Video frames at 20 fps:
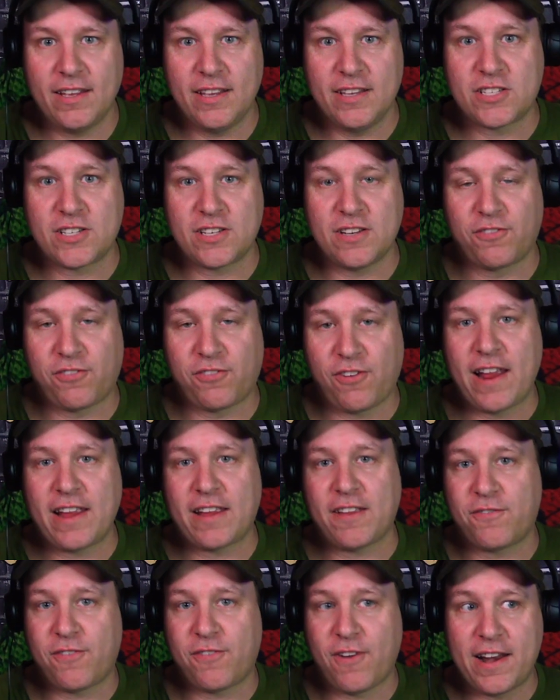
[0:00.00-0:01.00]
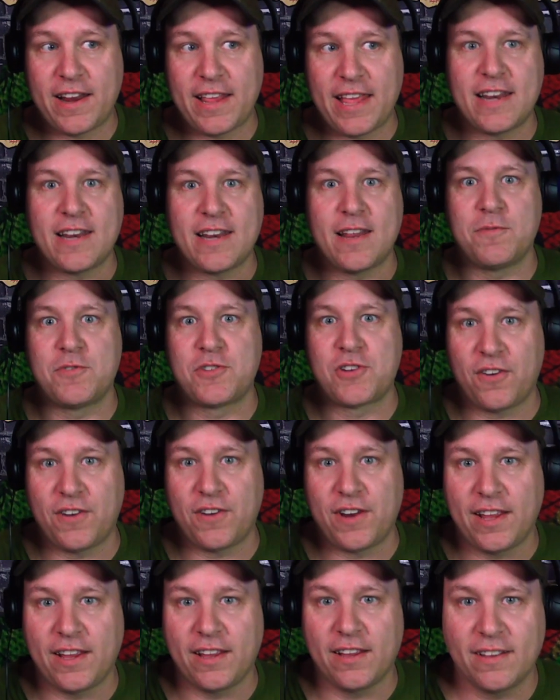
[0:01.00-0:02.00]
is Frank and Freddy end up
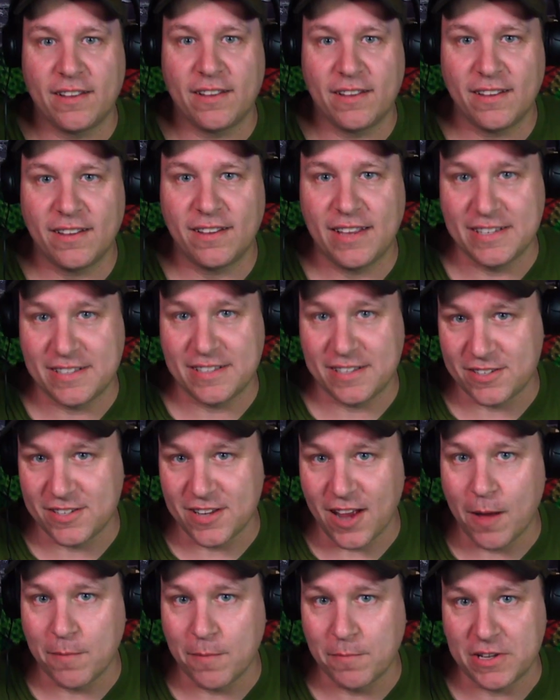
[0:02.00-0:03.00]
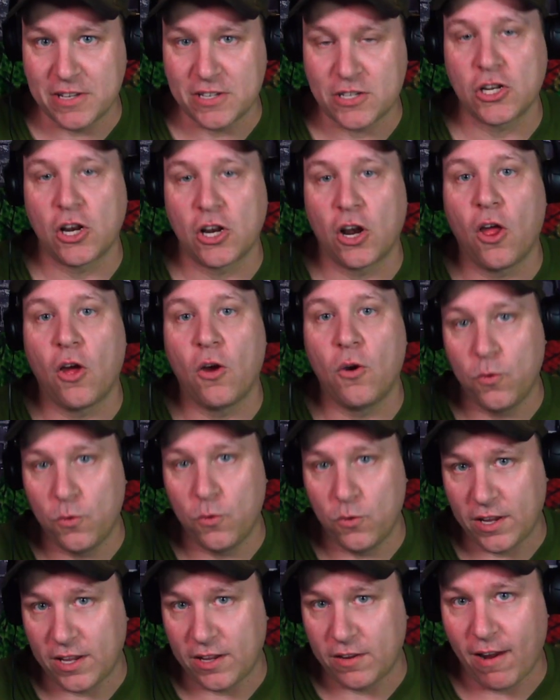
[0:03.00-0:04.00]
turning into zombies
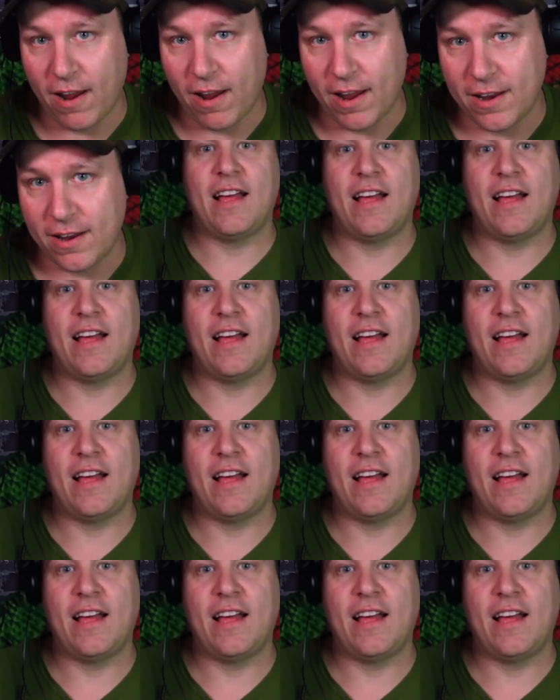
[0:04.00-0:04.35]
slowly, right?